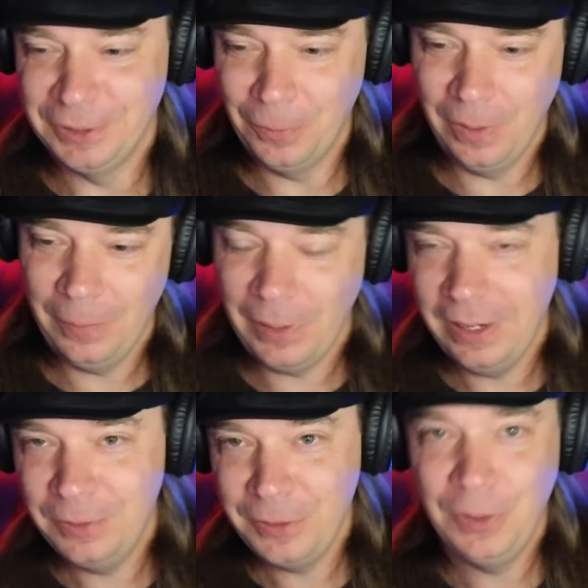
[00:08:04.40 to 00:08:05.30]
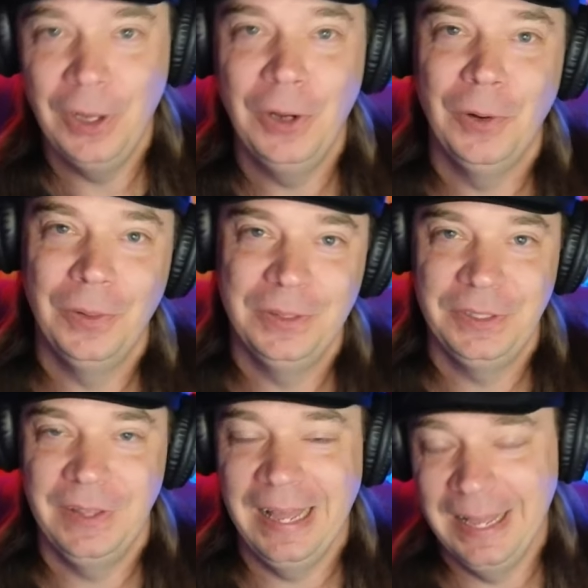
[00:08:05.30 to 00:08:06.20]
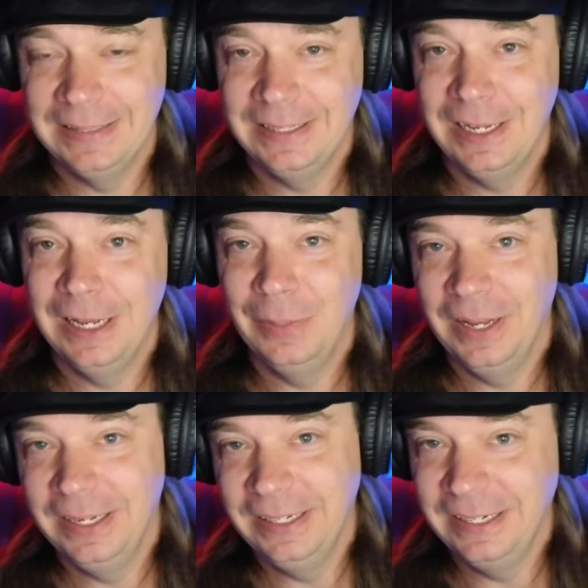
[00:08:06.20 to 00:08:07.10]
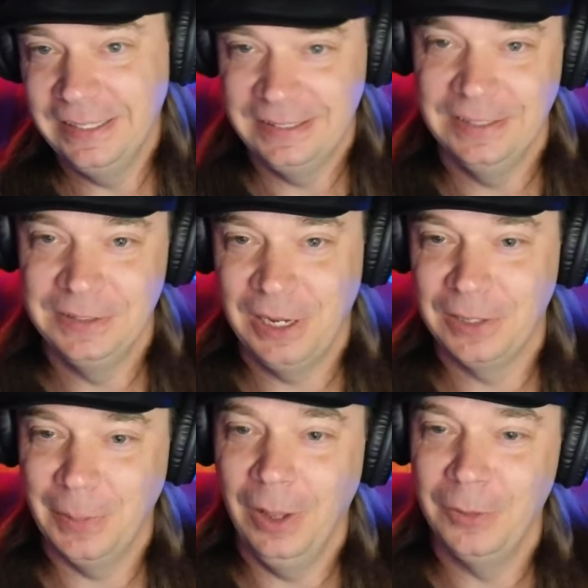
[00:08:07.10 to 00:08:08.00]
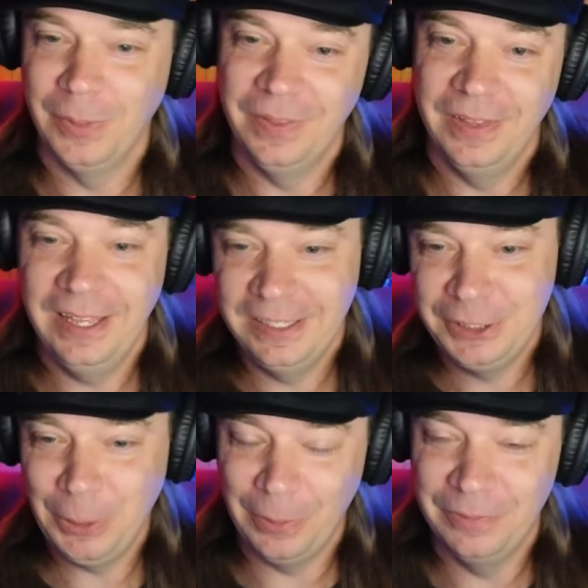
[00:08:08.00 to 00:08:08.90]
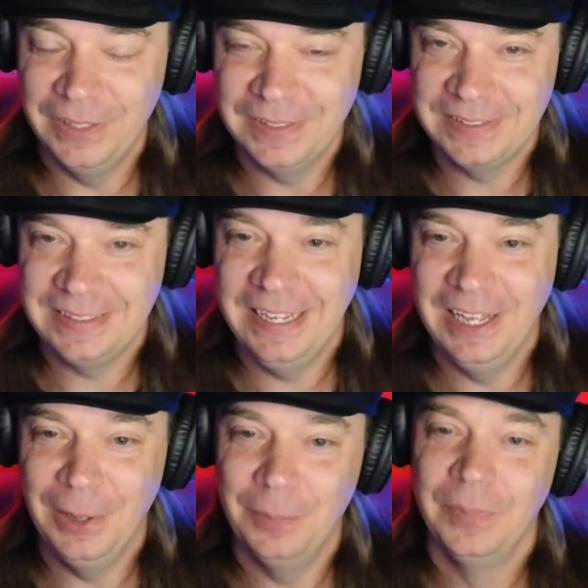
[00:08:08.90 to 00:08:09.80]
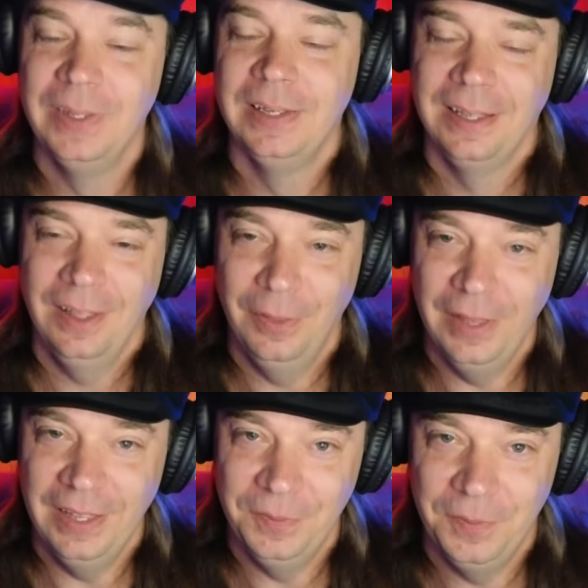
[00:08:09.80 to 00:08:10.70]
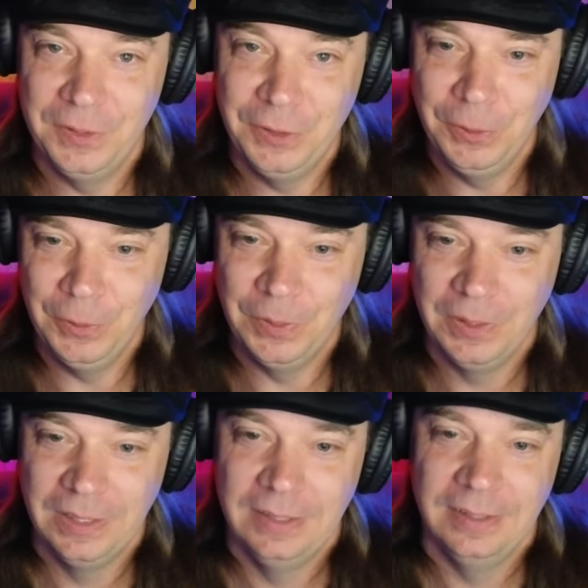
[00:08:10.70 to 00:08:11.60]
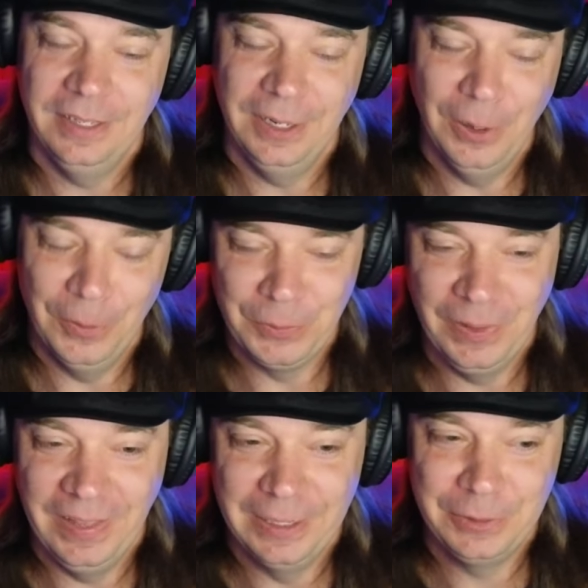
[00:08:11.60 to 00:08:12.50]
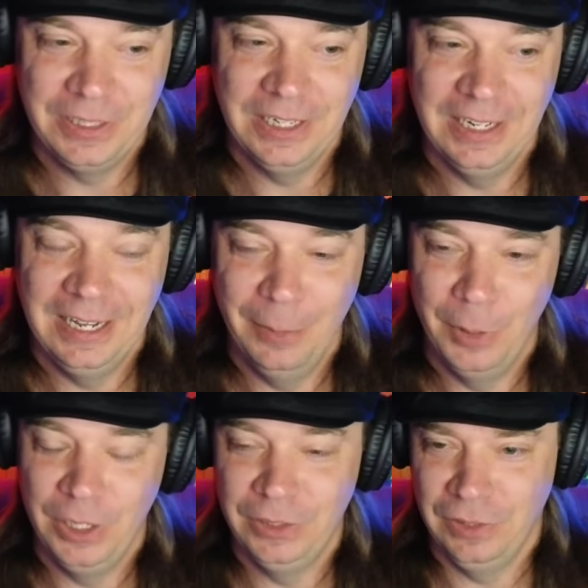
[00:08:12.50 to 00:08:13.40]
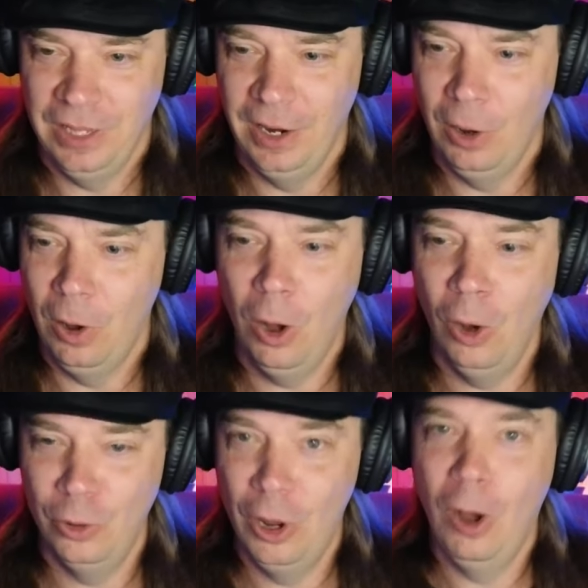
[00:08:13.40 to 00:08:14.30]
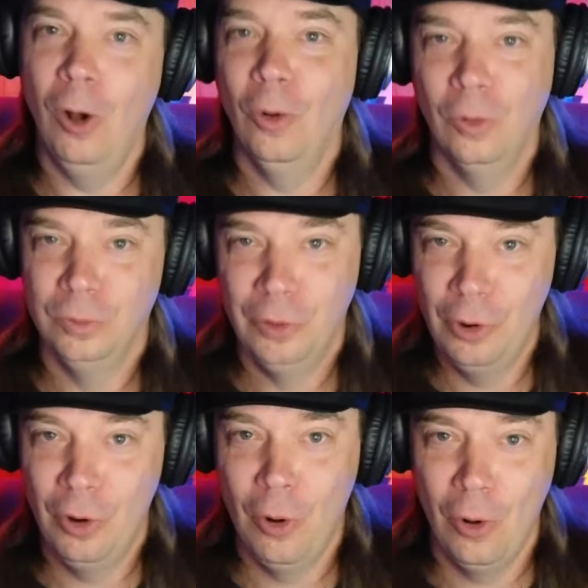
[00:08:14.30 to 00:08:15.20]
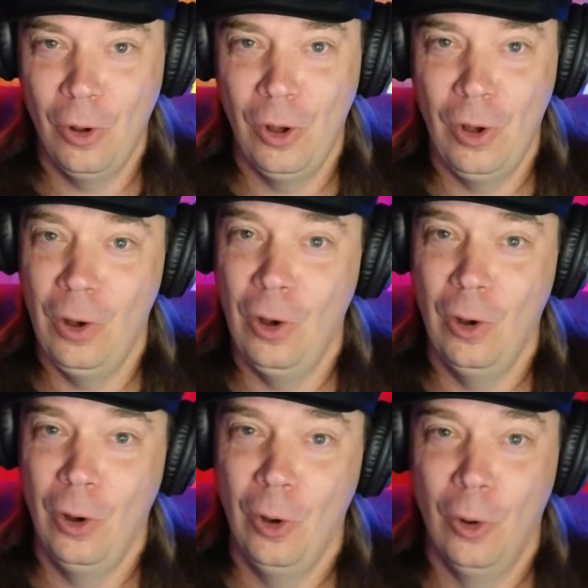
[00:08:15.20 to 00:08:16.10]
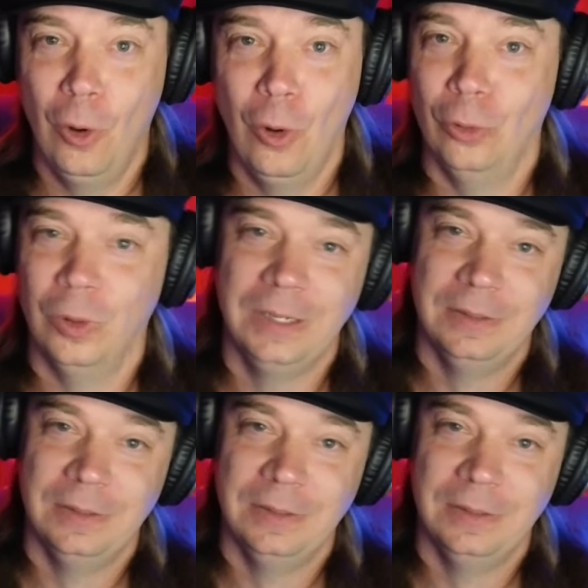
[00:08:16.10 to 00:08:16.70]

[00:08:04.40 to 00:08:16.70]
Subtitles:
why don't you go to the hot tub? I need to talk to my husband. Then she reveals to him that the dude, you know, is really interested in him. And he's like, oh, no,